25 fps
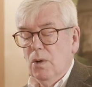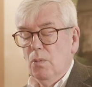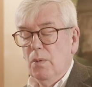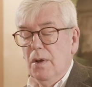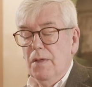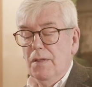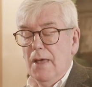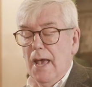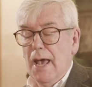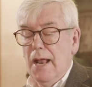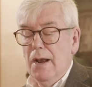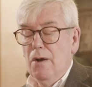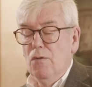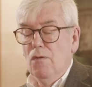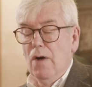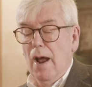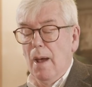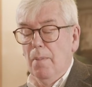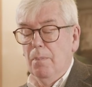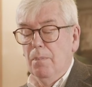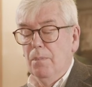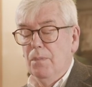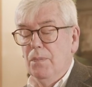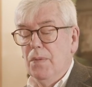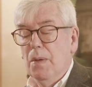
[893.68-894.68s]
We then
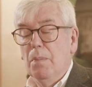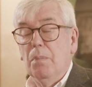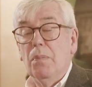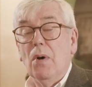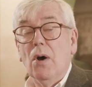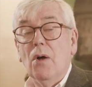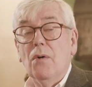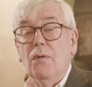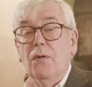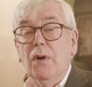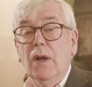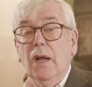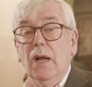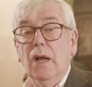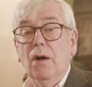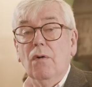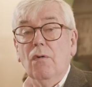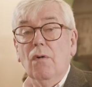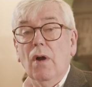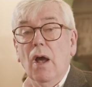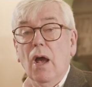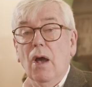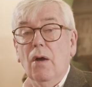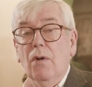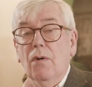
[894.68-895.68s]
wrapped the body
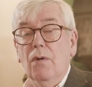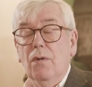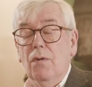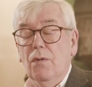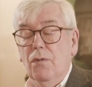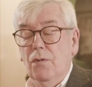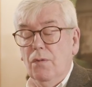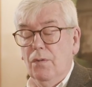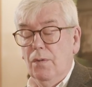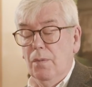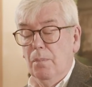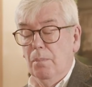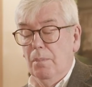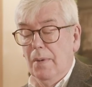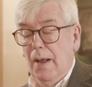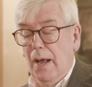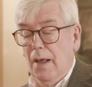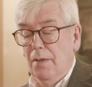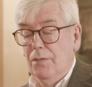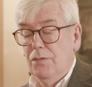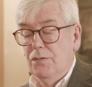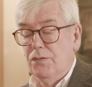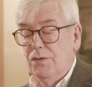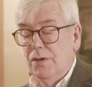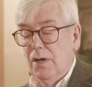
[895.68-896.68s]
around in
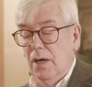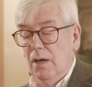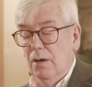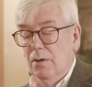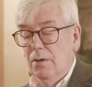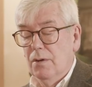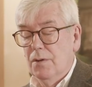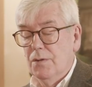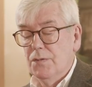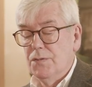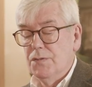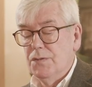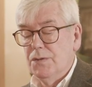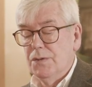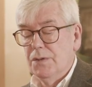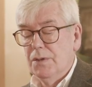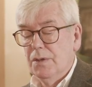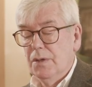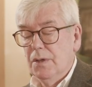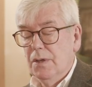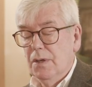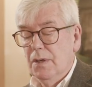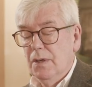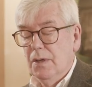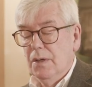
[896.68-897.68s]
bath towels,
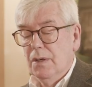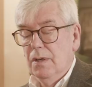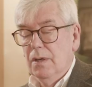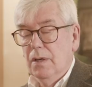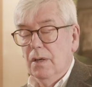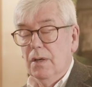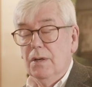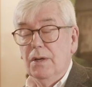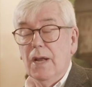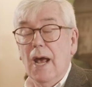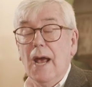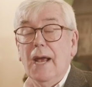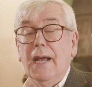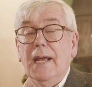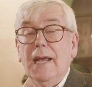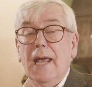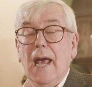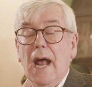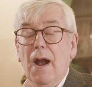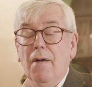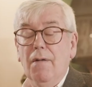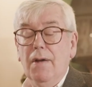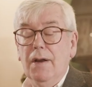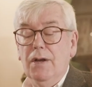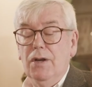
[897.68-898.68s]
and I
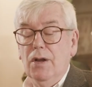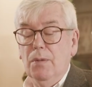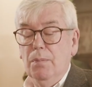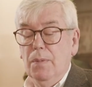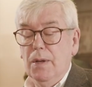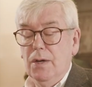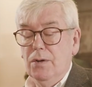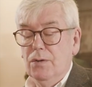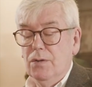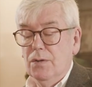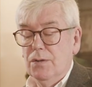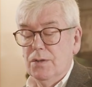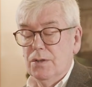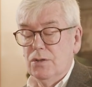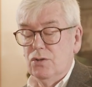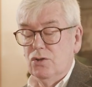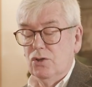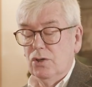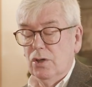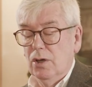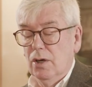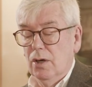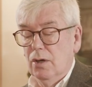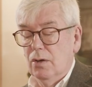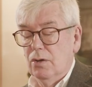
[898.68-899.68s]
carried him into the
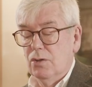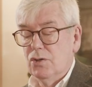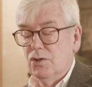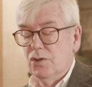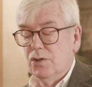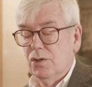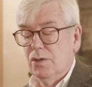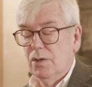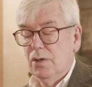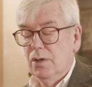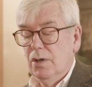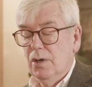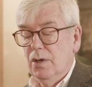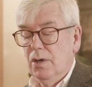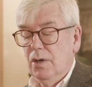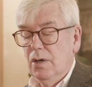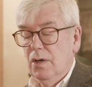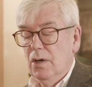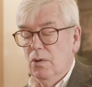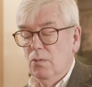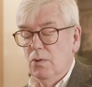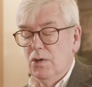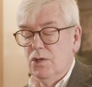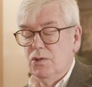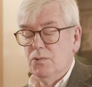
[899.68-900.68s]
church,
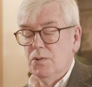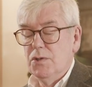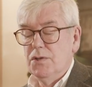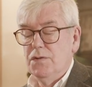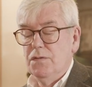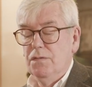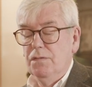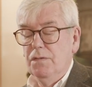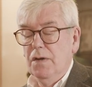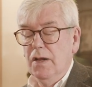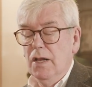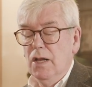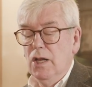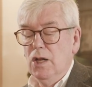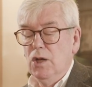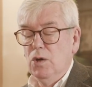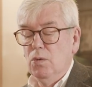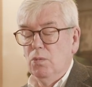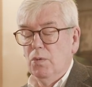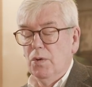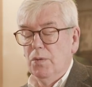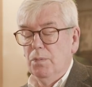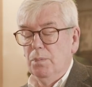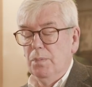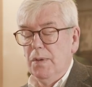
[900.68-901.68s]
which was
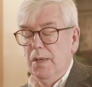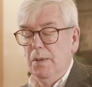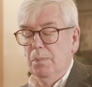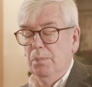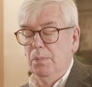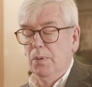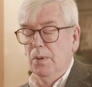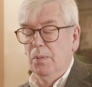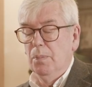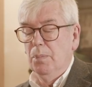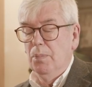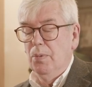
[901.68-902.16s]
filled with people